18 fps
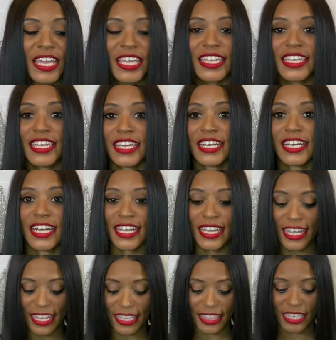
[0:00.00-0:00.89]
yeah, I
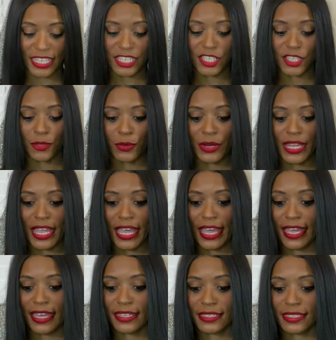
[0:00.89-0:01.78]
got these three
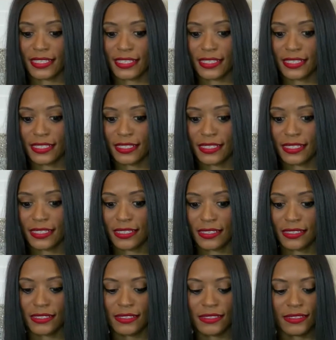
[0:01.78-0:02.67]
hats.
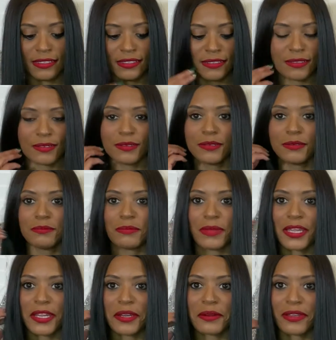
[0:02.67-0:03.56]
my
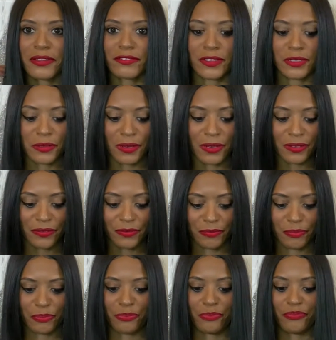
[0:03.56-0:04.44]
earring flew
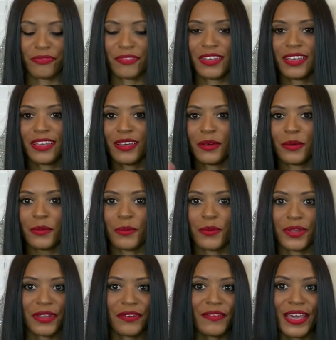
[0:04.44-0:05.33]
off
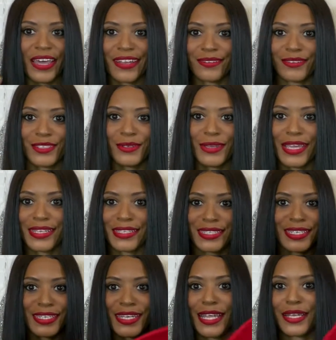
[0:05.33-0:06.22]
whatever. I don't, you can't
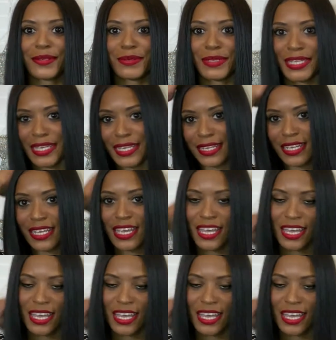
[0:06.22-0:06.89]
see it. I don't need it.